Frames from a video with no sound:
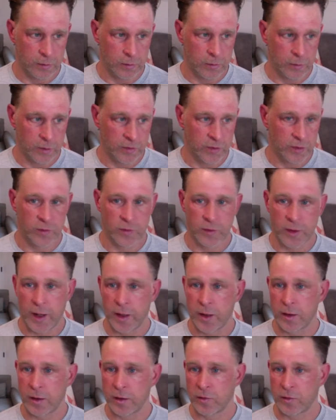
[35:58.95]
what's
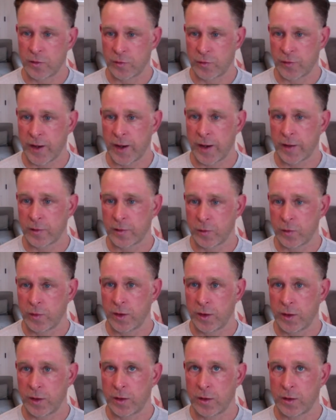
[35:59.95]
exciting is the fact that
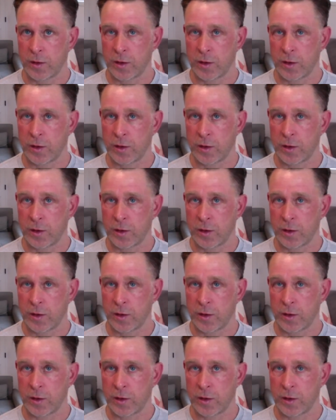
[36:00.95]
we